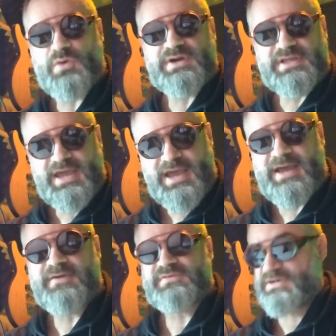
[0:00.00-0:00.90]
already
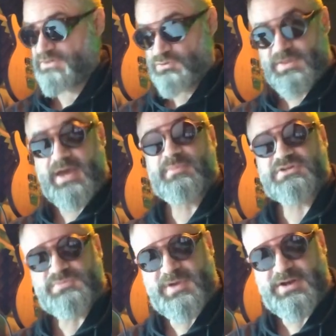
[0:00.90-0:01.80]
have can do that
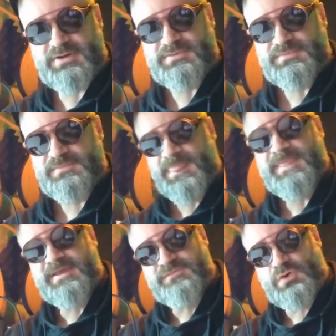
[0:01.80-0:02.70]
much better.
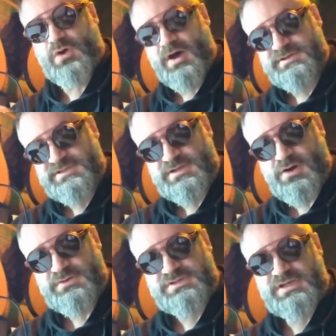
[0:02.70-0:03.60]
If you're on
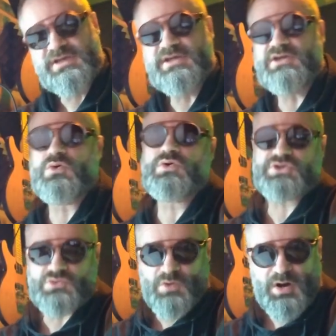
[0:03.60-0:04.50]
TRT
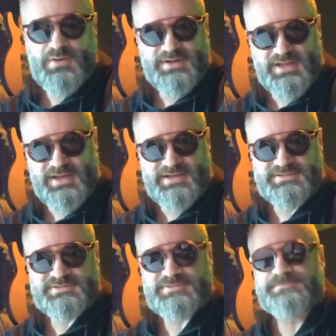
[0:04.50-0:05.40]
or you are
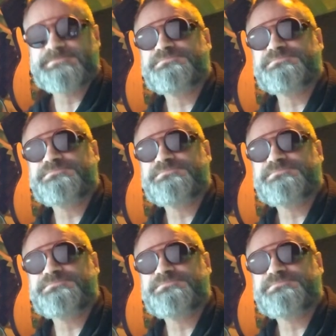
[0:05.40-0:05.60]
enhanced,